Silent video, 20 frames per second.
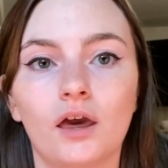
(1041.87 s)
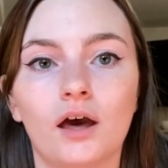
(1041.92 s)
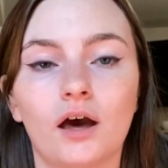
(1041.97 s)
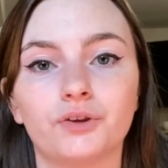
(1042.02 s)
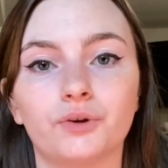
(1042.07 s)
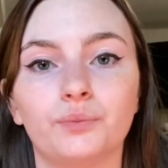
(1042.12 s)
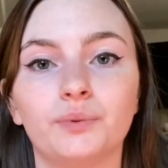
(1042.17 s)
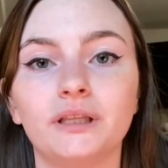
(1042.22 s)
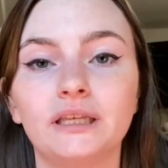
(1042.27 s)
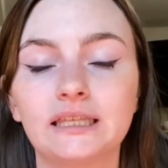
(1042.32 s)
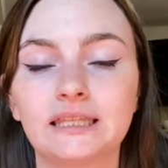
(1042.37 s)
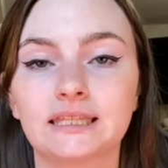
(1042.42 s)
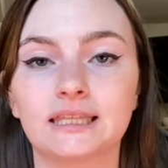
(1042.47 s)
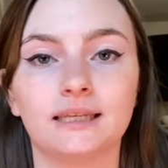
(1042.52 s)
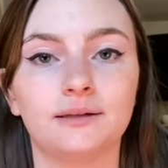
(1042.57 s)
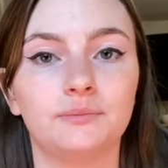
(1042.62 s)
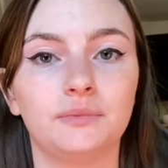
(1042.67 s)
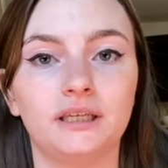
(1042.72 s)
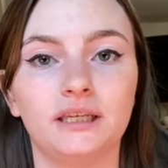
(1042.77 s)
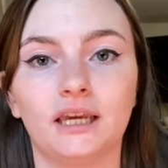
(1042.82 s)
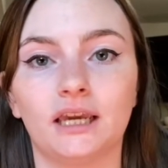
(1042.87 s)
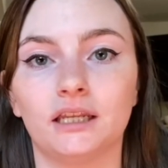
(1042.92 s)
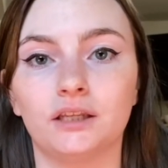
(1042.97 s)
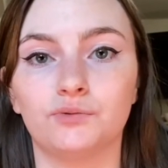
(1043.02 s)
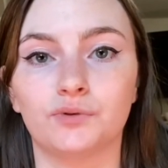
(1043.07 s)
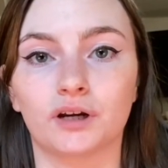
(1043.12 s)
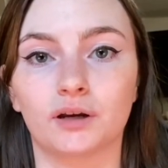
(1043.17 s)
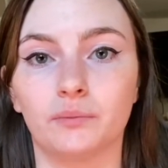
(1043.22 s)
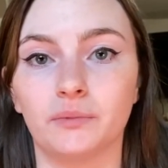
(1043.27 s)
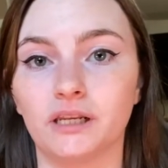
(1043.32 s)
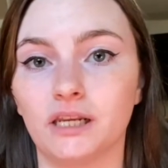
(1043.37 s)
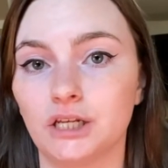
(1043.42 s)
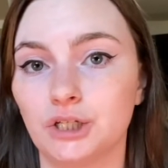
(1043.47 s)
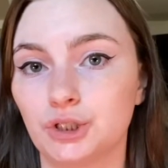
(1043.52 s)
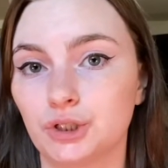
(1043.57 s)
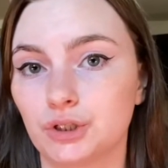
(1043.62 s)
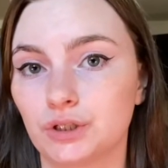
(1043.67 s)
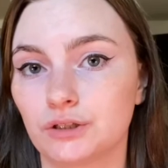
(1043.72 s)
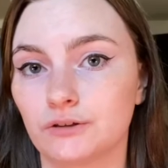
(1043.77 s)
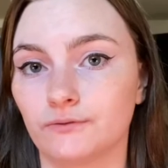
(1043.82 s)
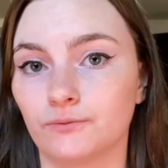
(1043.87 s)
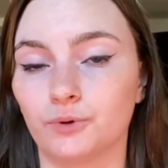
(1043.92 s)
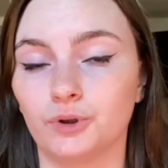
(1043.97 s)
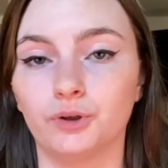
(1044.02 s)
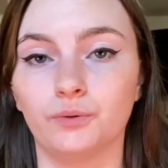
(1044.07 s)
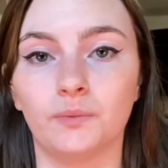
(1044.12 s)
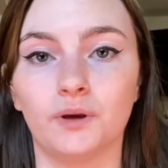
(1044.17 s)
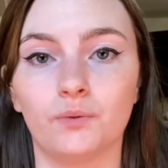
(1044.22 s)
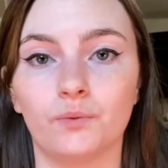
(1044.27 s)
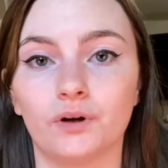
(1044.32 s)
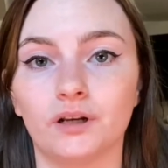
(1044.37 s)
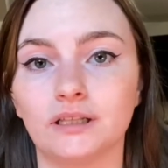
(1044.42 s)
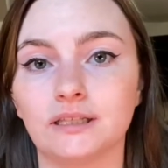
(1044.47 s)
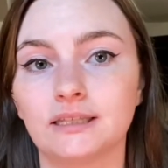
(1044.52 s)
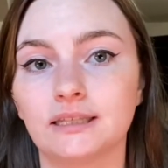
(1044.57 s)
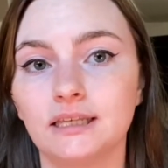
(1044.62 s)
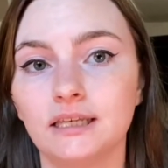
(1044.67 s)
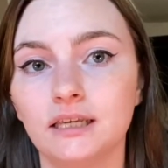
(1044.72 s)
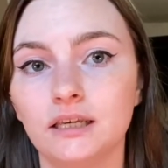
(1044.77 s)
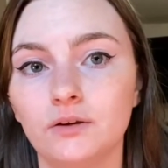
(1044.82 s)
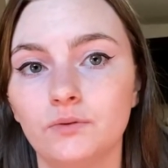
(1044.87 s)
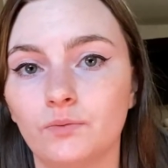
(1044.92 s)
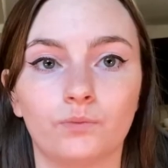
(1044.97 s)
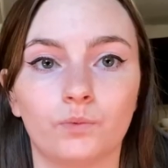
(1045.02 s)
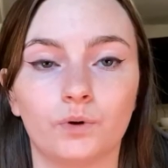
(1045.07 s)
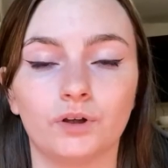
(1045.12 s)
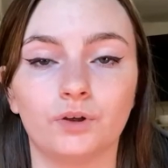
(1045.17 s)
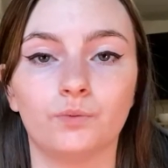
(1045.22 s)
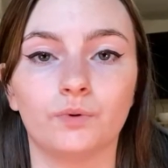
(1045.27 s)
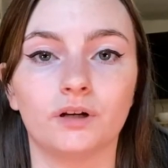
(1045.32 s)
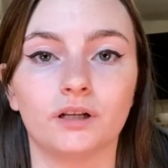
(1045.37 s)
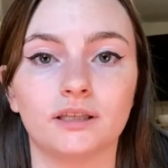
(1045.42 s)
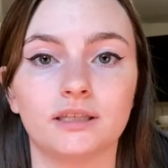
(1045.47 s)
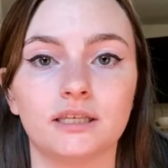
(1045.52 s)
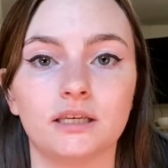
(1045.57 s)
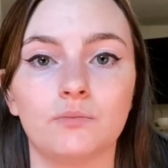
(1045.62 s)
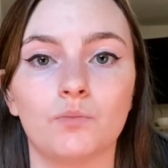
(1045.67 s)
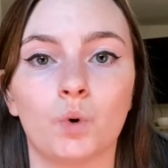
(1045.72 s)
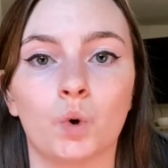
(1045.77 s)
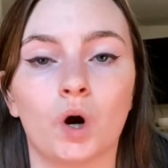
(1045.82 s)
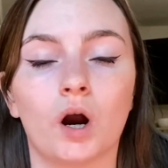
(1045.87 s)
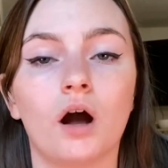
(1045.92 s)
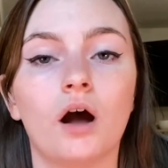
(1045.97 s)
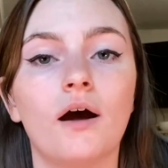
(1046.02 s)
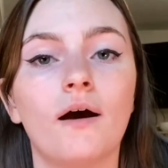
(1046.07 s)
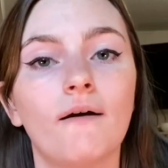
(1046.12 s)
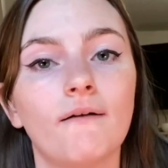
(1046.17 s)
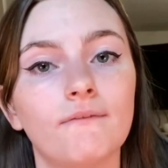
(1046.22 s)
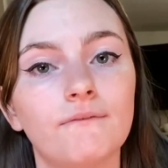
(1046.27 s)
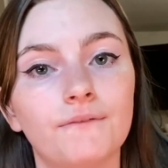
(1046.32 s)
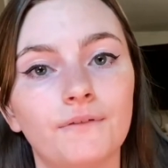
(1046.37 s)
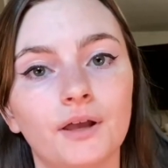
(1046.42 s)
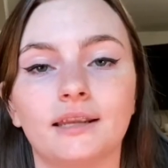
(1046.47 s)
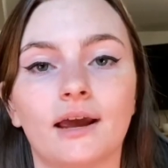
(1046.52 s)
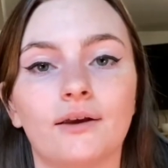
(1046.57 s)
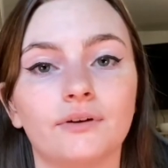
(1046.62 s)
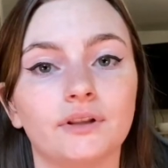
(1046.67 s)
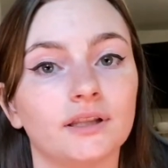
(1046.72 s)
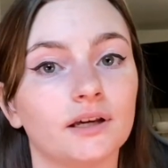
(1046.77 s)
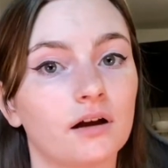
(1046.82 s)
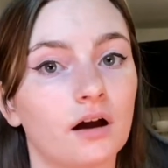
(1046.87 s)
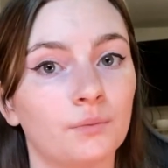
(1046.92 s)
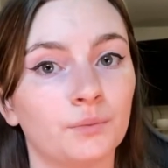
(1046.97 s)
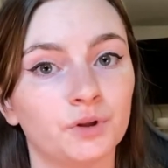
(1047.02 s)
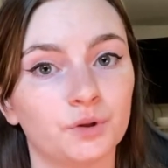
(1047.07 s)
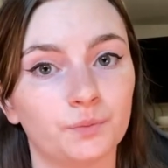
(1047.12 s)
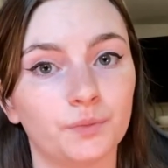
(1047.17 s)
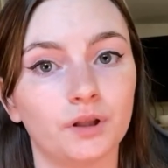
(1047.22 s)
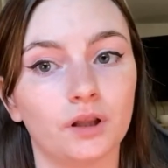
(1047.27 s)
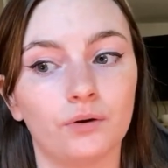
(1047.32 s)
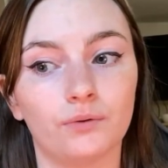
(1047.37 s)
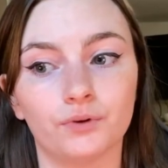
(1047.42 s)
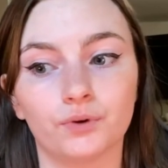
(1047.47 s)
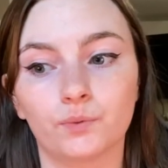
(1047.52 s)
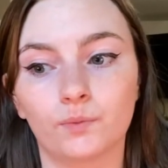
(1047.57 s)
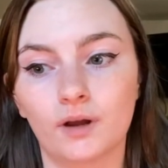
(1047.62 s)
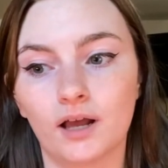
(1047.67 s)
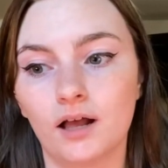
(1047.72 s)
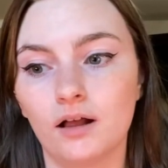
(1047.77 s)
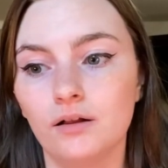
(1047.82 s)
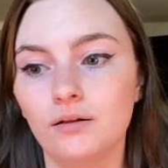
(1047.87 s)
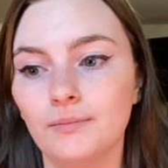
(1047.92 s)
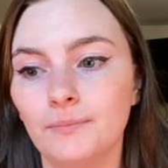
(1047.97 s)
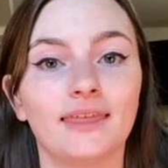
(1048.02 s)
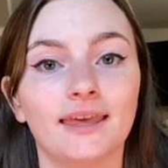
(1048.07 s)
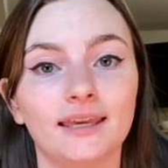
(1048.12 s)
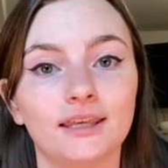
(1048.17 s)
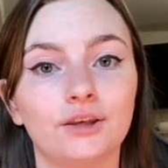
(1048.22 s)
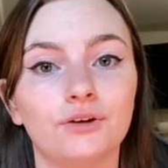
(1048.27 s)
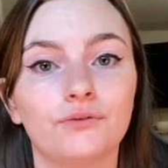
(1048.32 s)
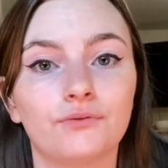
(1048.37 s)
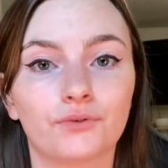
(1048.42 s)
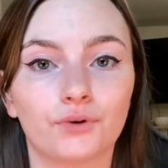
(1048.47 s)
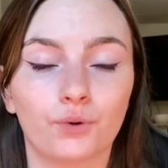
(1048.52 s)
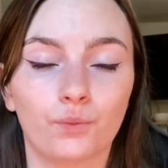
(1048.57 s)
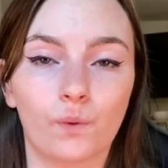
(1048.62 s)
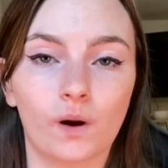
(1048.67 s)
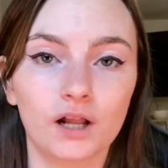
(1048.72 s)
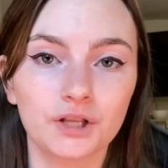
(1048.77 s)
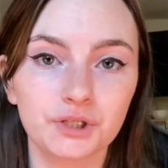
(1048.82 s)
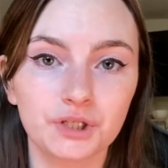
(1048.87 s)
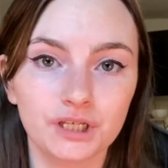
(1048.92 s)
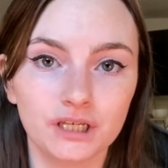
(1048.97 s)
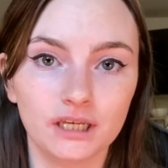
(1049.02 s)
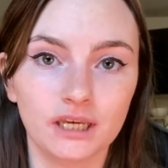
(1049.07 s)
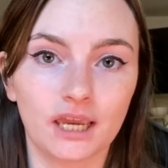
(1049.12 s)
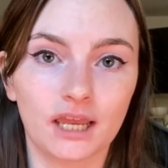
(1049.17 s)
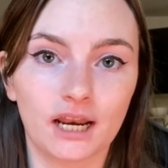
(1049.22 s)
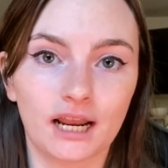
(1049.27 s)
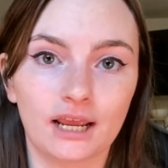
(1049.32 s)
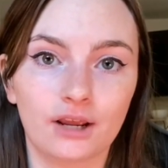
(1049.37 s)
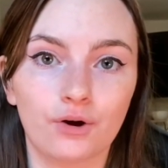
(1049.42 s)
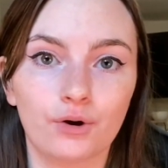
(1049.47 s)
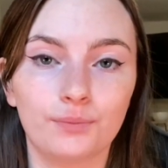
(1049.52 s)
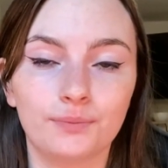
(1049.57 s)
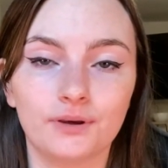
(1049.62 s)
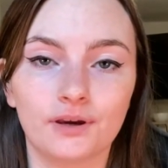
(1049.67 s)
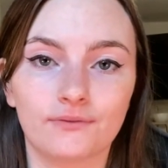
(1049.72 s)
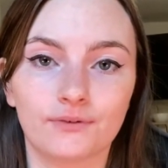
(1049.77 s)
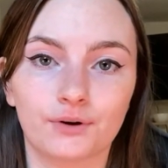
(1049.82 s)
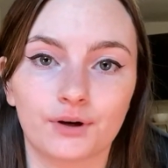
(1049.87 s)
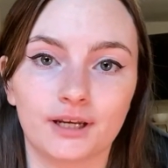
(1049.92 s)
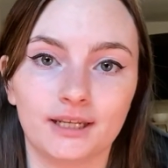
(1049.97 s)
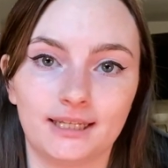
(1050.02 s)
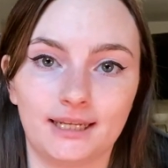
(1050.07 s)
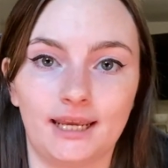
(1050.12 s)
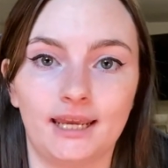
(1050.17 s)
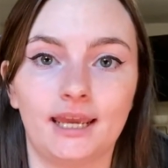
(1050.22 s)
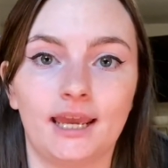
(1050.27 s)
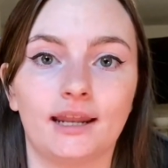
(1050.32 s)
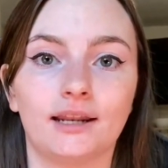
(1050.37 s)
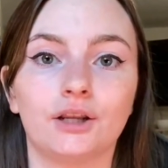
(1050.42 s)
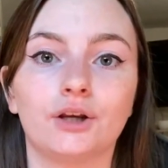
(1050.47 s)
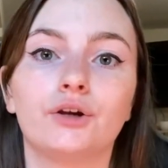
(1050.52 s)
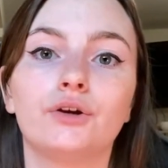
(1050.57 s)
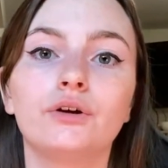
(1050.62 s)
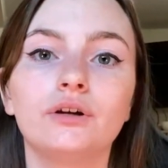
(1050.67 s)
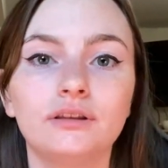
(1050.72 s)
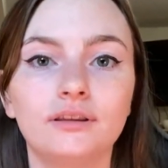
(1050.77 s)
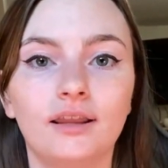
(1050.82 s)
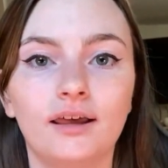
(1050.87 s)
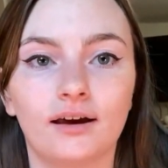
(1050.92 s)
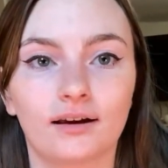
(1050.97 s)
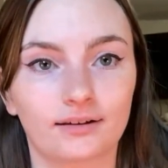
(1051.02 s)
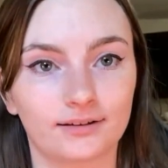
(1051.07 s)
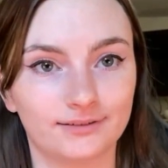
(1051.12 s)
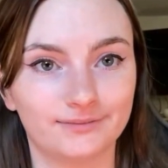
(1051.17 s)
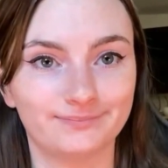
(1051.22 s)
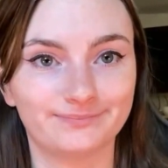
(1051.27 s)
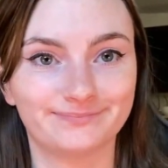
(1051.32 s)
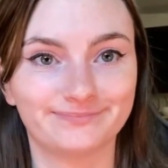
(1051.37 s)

So please send me any recommendations of what you may want to see, what you want to see more of, down in the comments below as well. Thank you for watching, and I hope you have a great day and good luck.